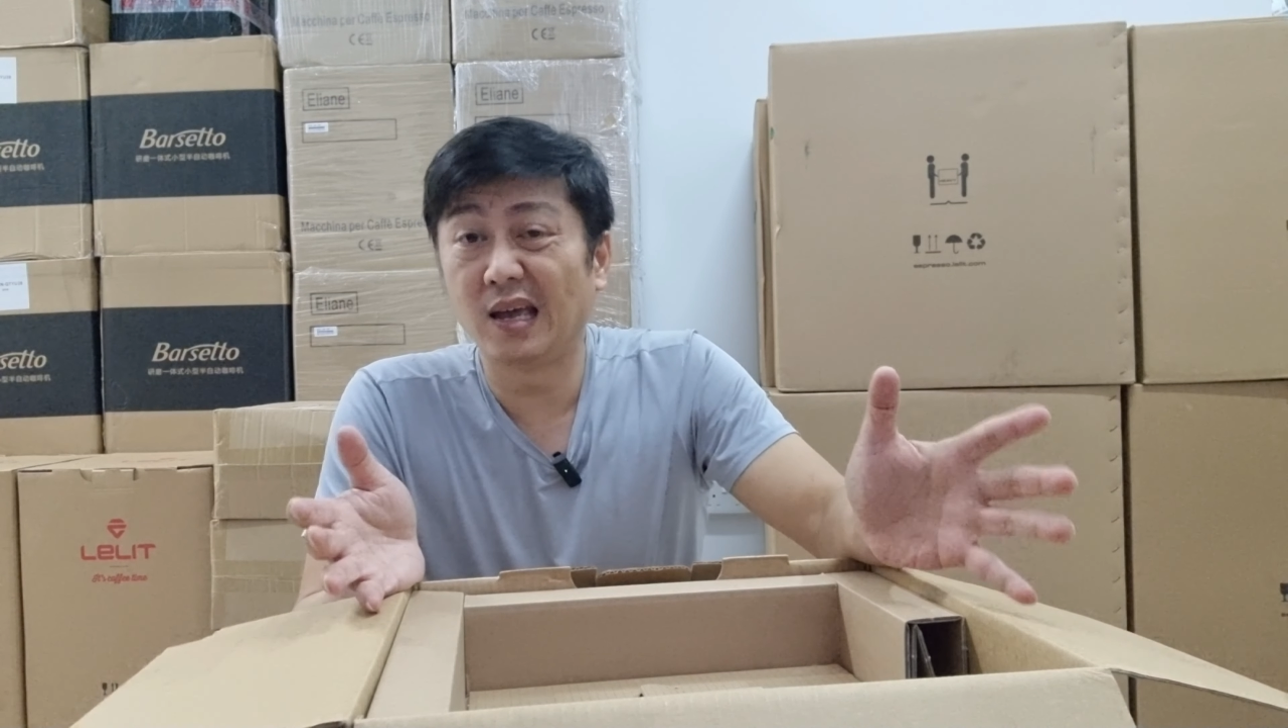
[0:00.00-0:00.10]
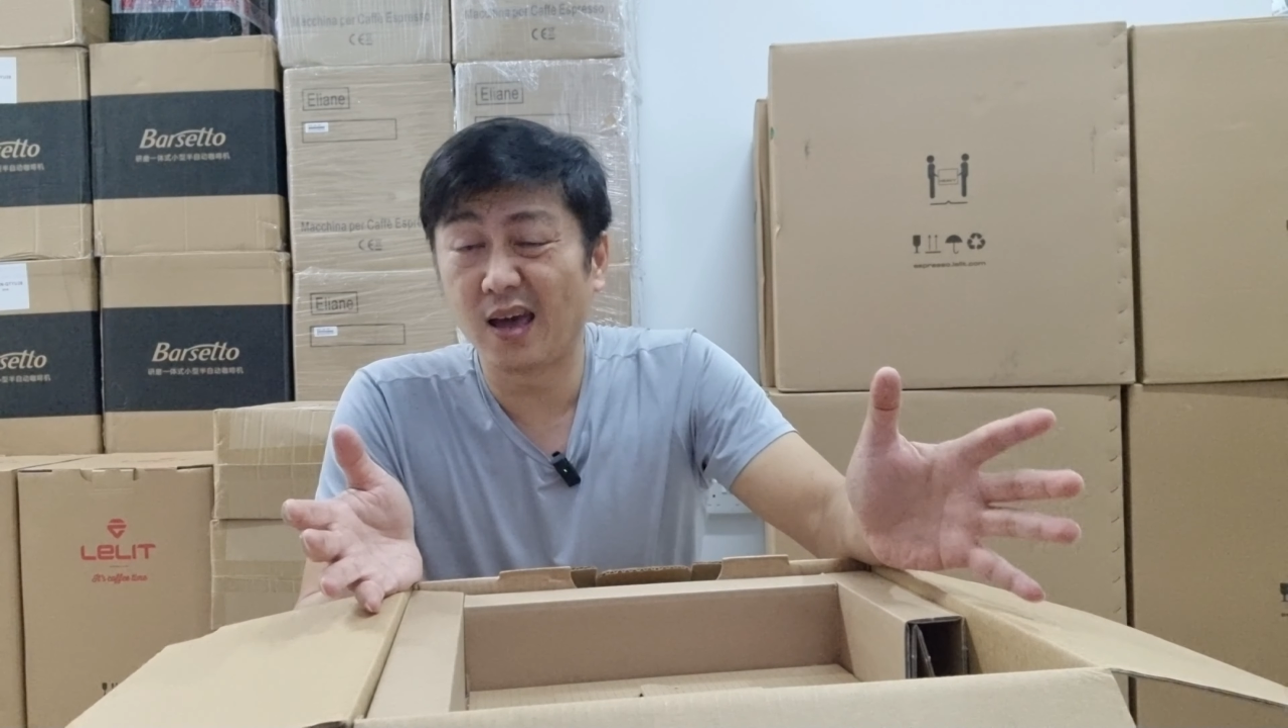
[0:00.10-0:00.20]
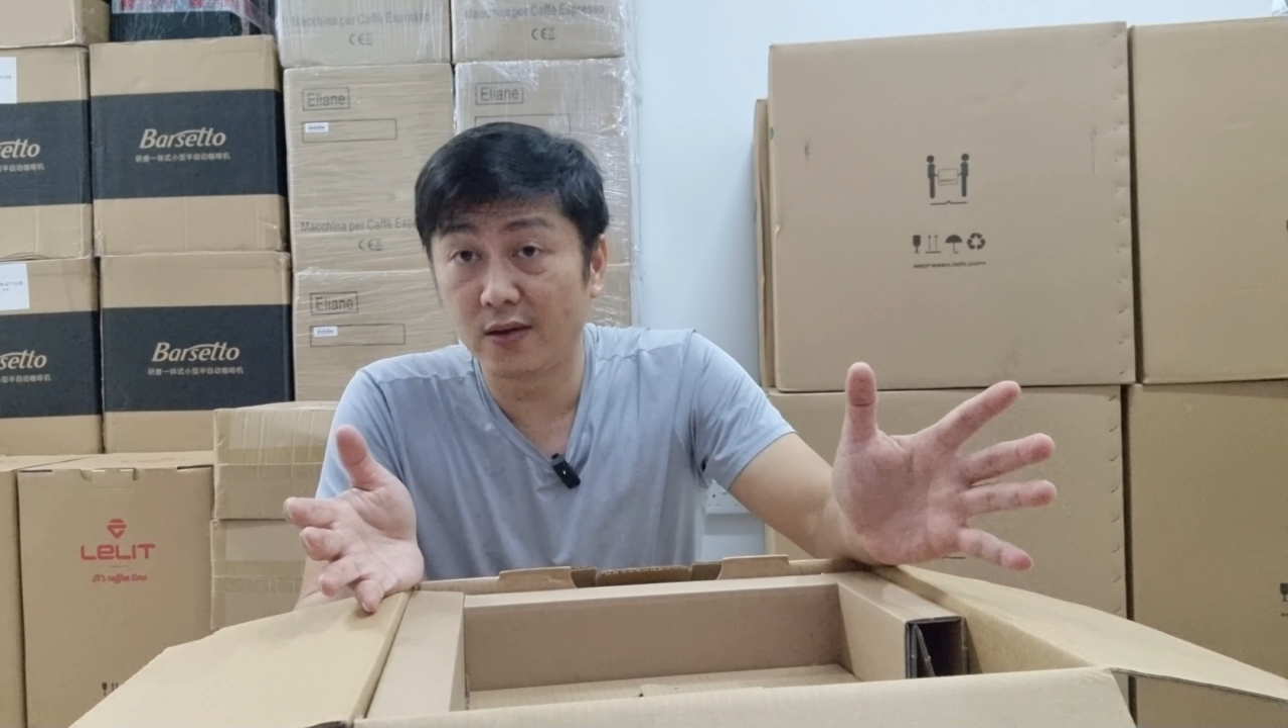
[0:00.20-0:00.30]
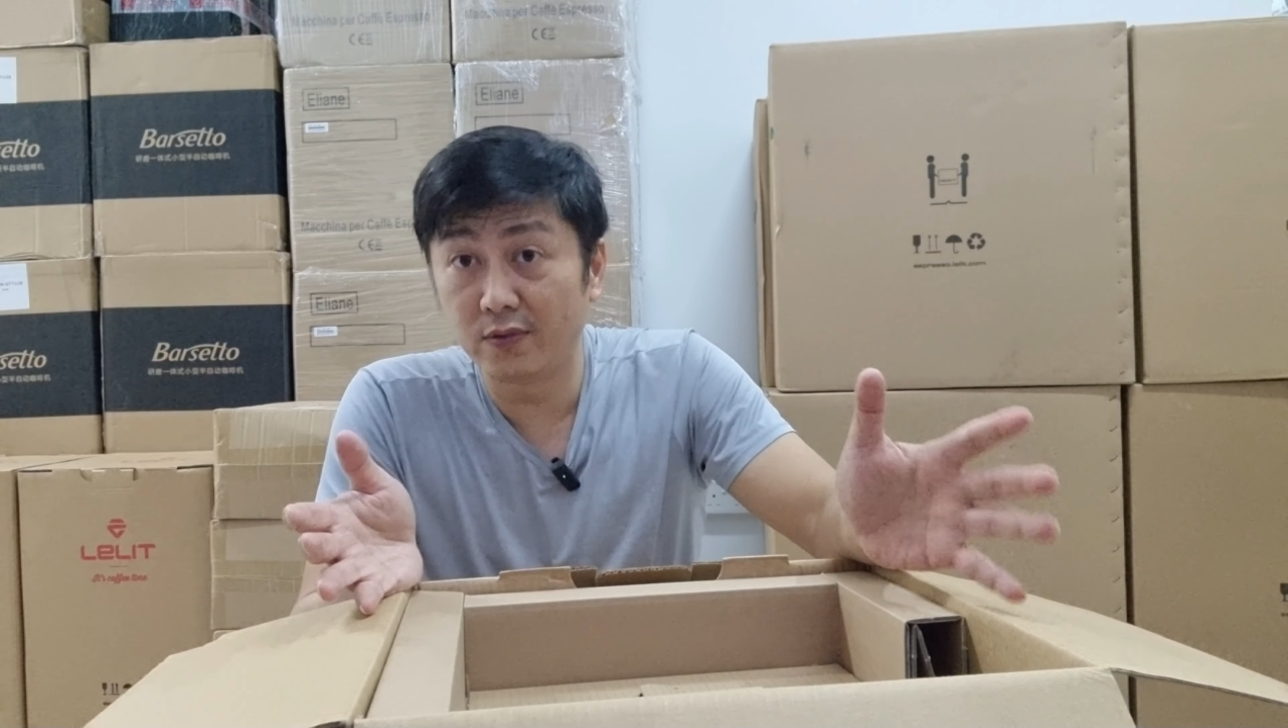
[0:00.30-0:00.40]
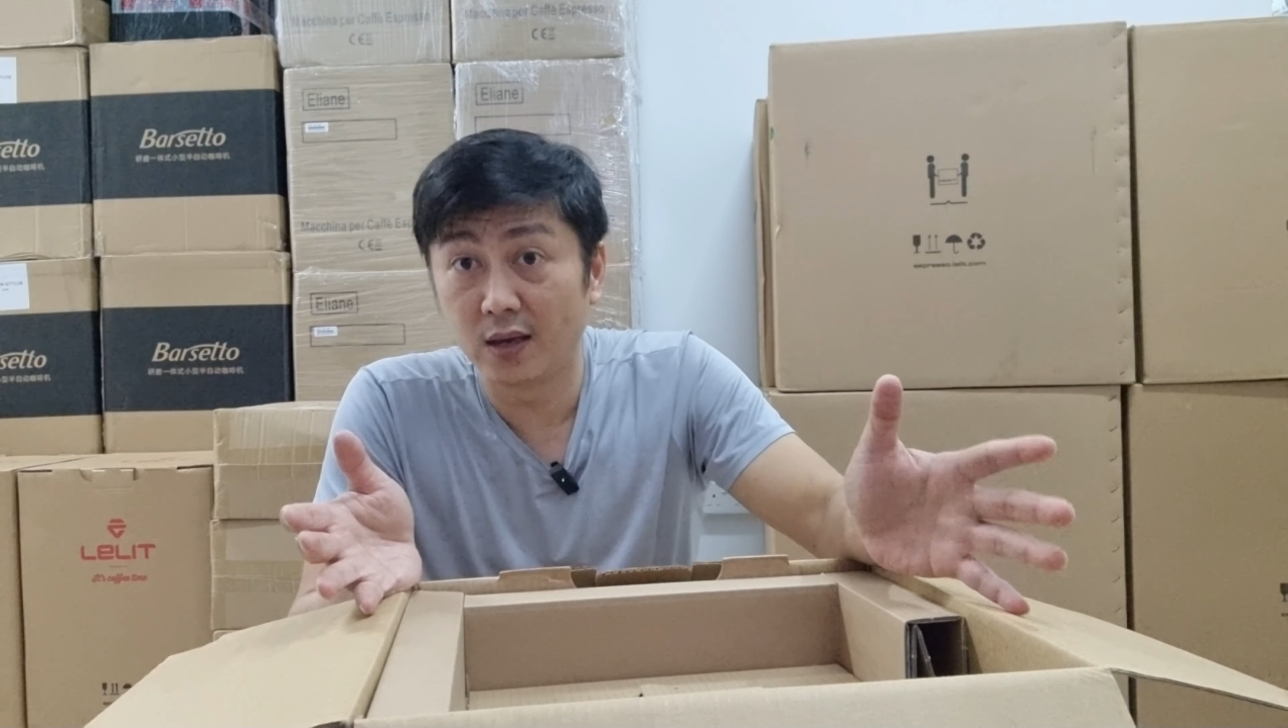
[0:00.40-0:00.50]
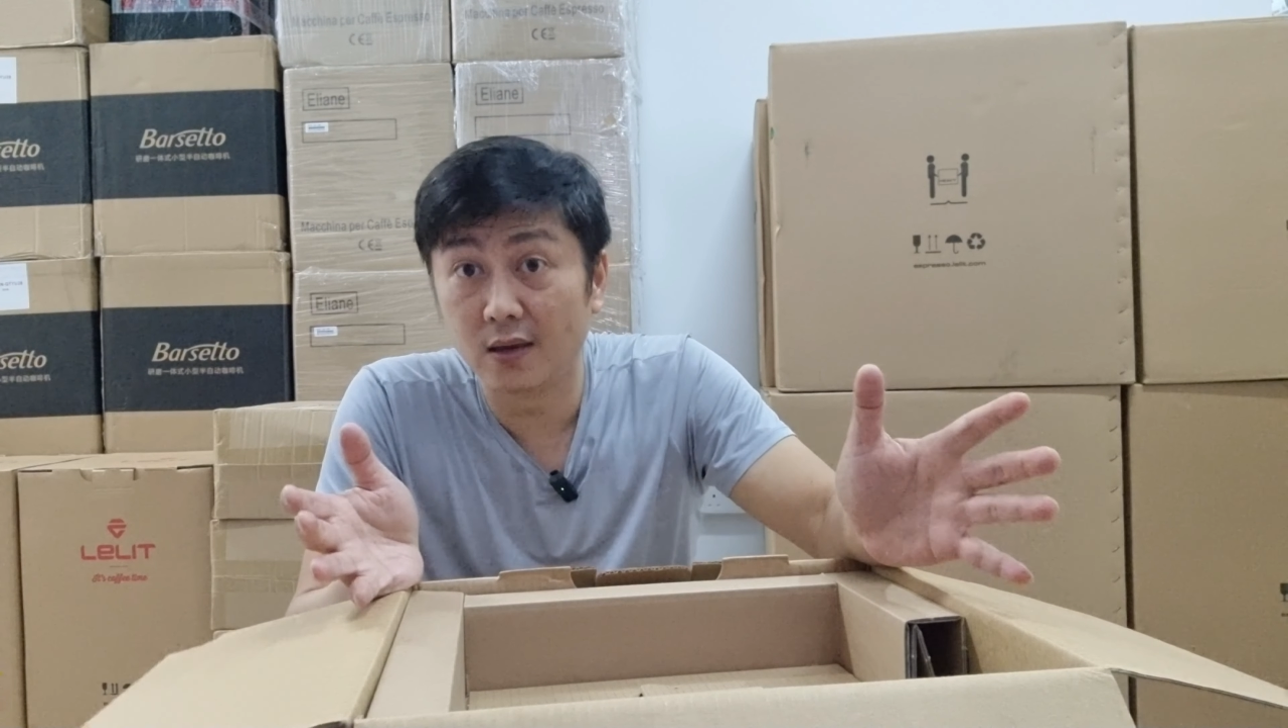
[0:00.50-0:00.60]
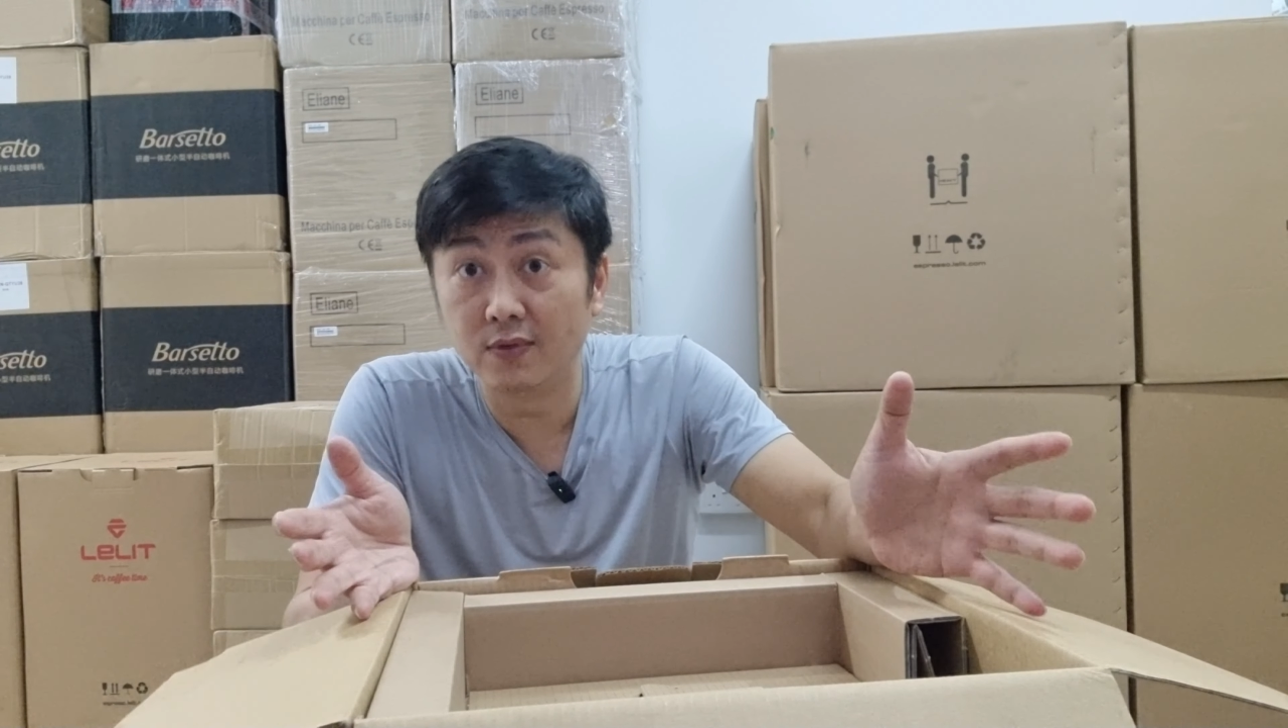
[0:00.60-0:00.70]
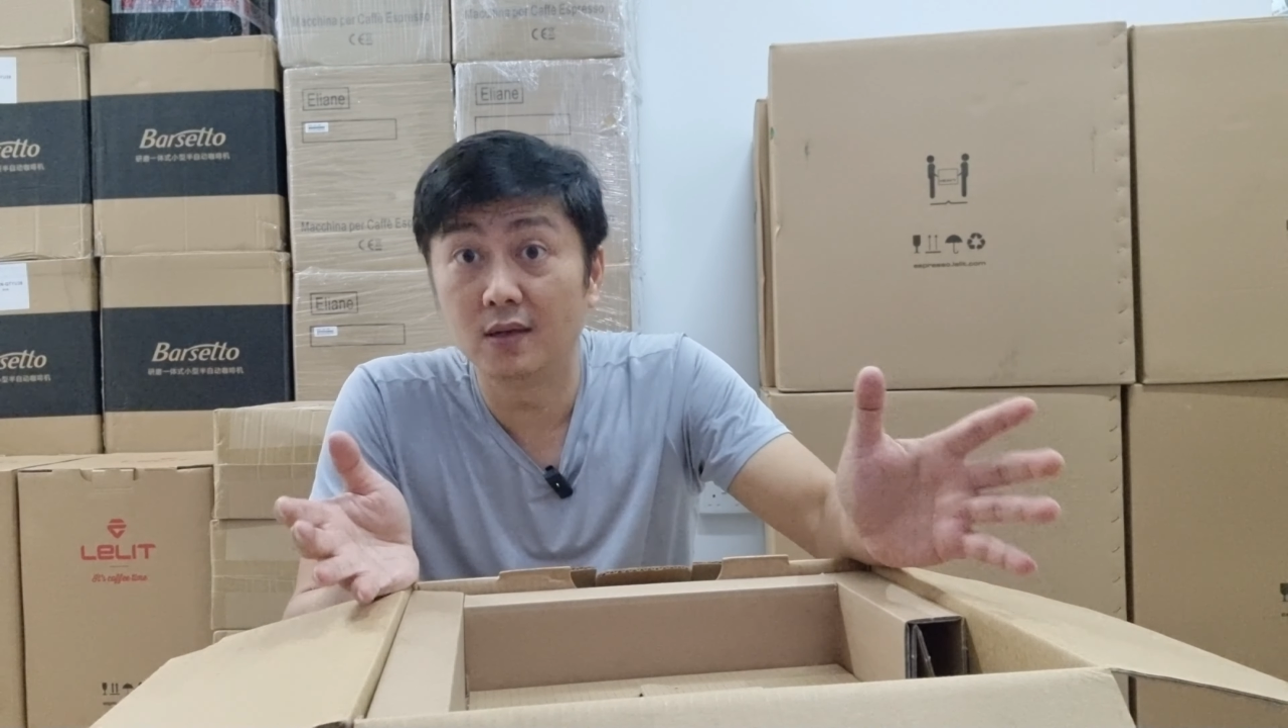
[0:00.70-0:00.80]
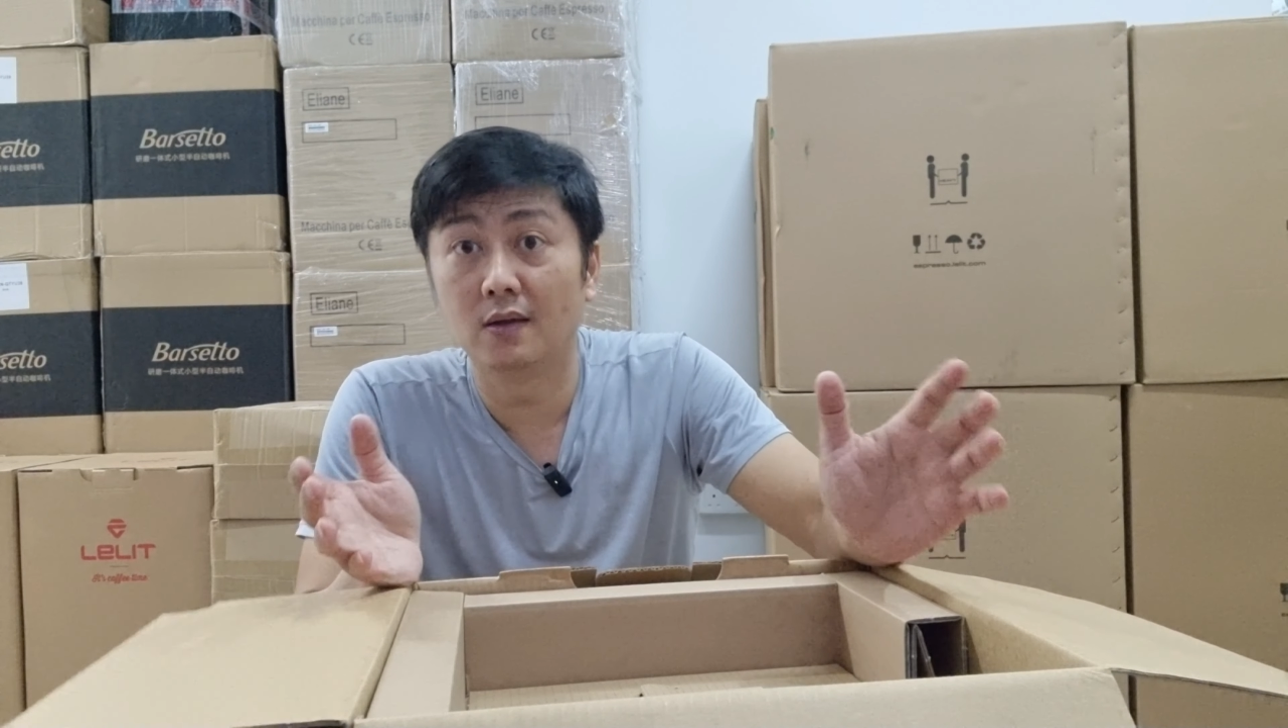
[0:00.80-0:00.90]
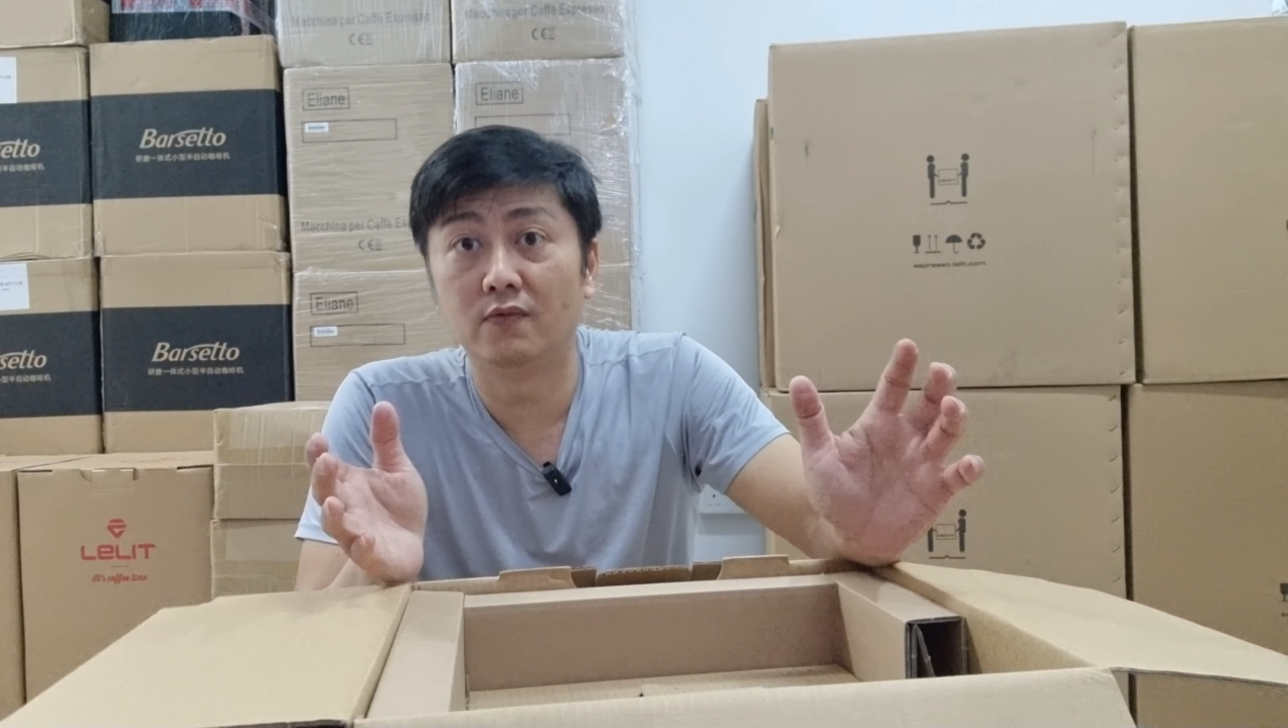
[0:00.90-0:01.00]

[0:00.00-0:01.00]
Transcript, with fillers: heavy